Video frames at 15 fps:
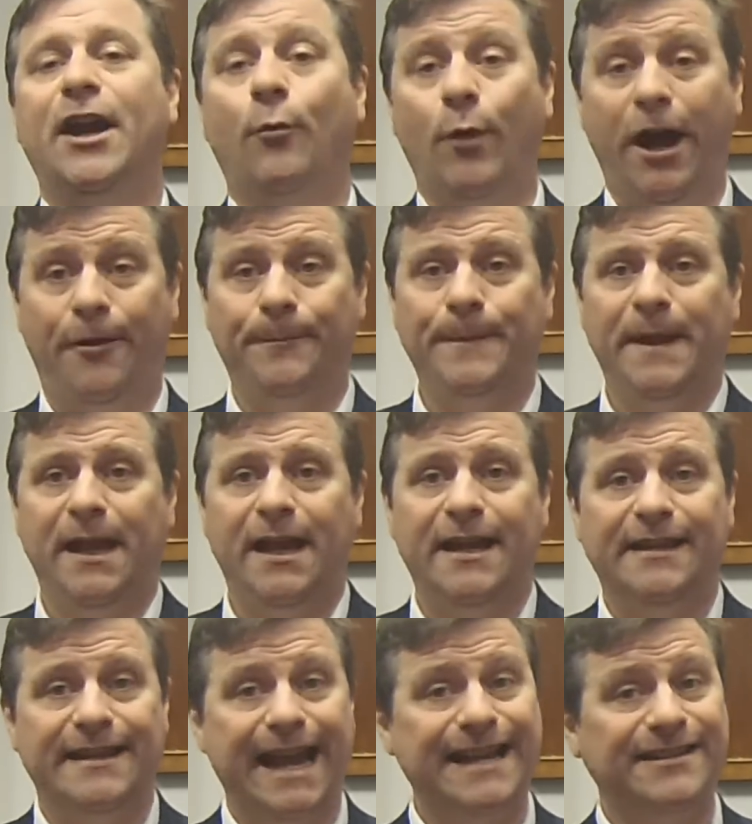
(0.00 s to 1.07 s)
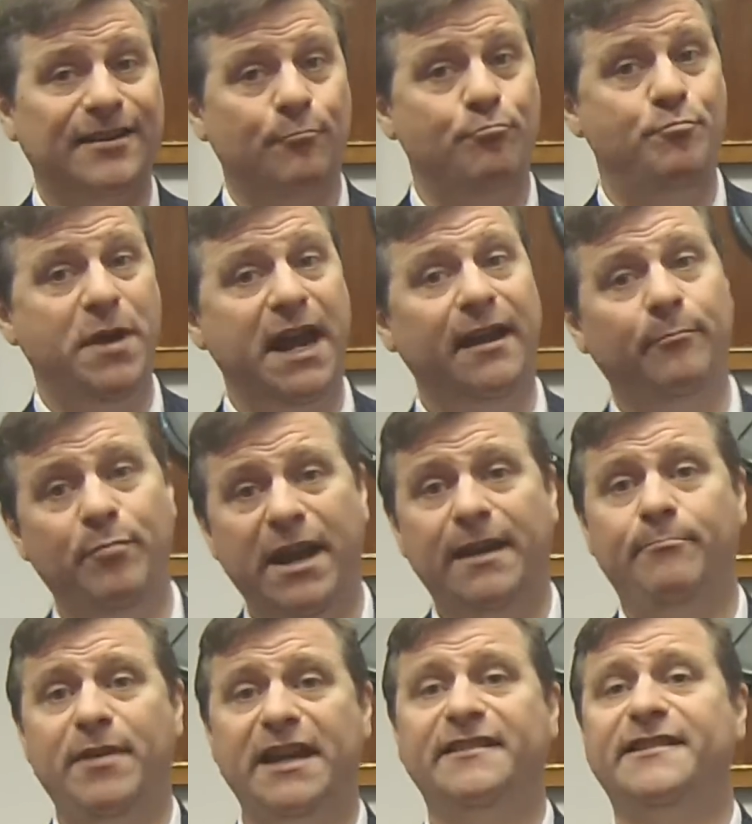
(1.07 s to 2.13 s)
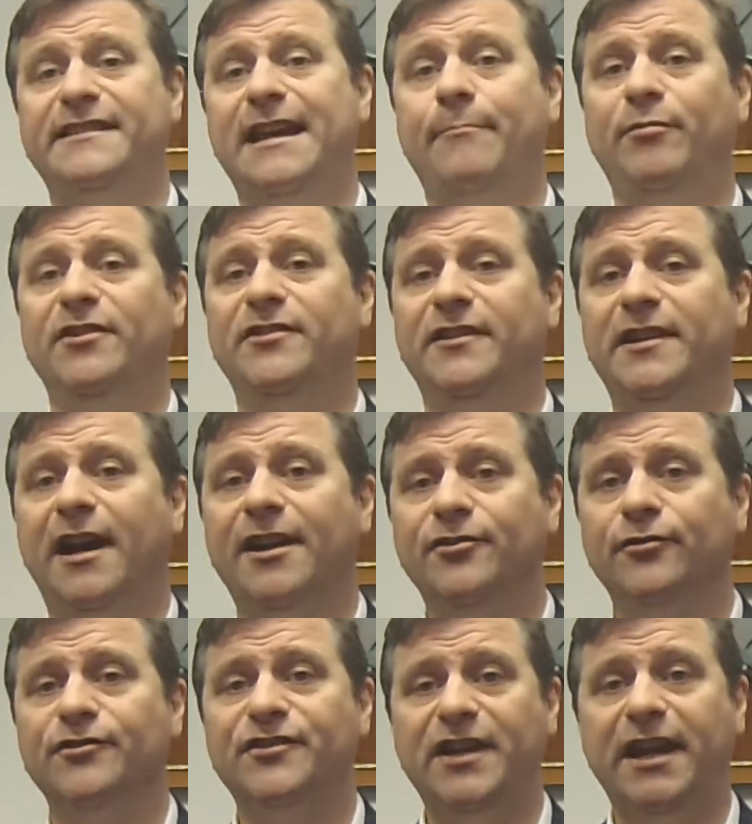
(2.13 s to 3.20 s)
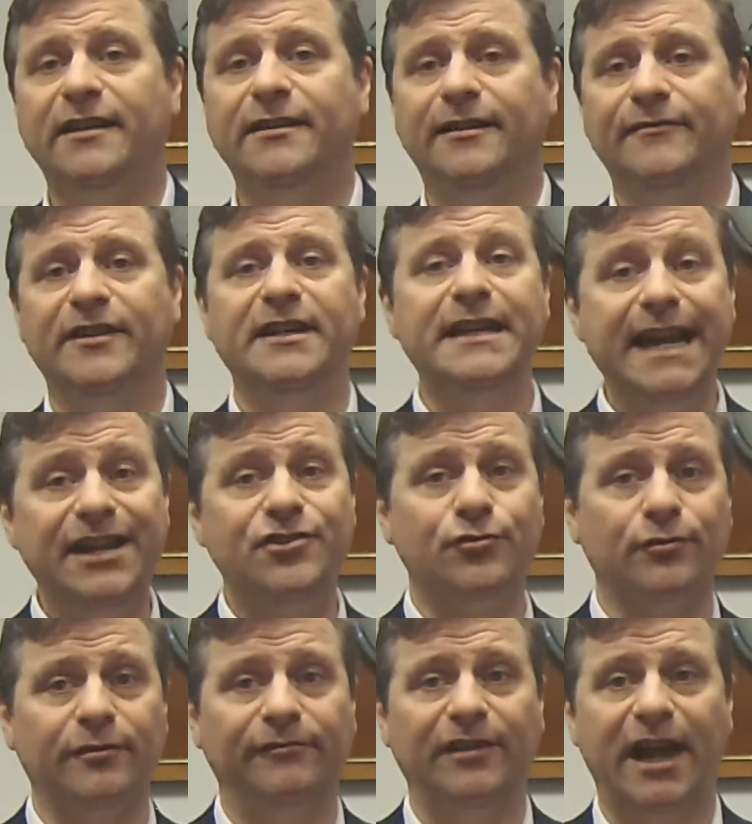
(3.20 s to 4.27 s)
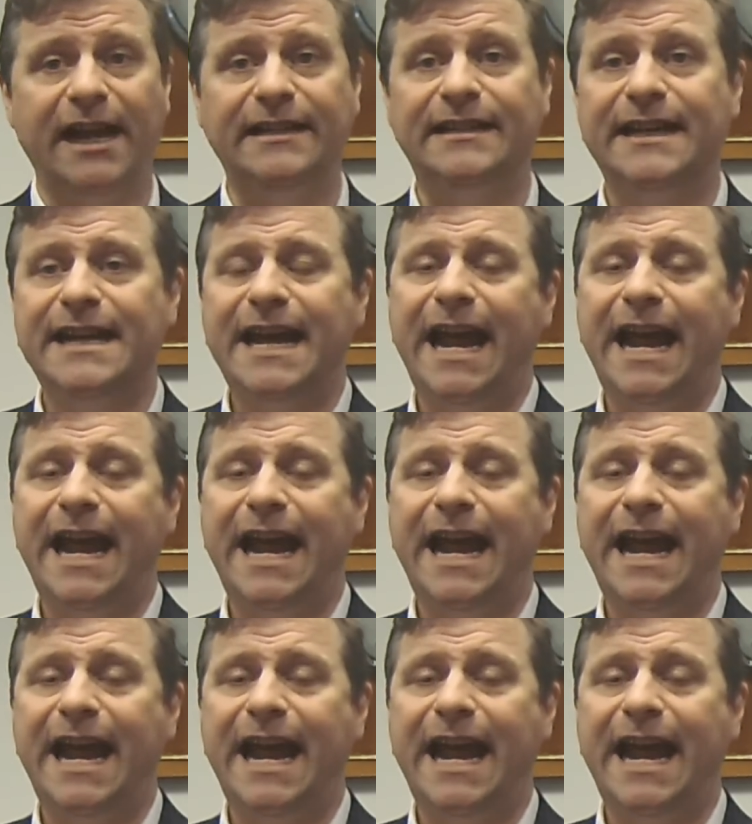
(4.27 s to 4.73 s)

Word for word: Well, that's a big, big, big step into the understanding of the nature of light.